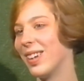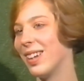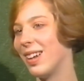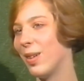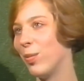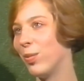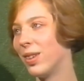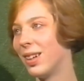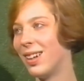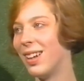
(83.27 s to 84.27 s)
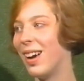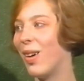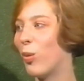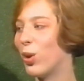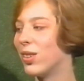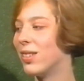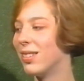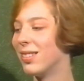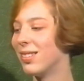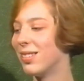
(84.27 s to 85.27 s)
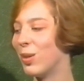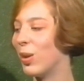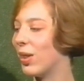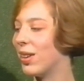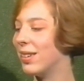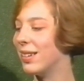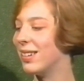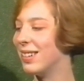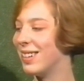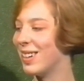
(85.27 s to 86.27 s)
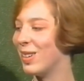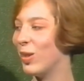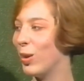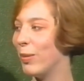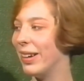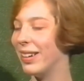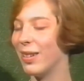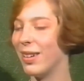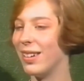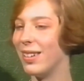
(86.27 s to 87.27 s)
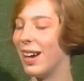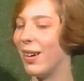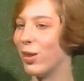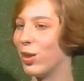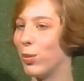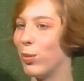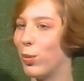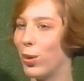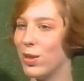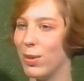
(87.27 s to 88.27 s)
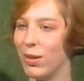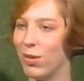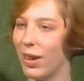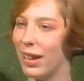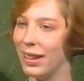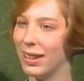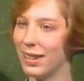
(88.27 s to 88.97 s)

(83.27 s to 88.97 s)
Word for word: Um, what's one of the things that does annoy me is now got to the point of being funny.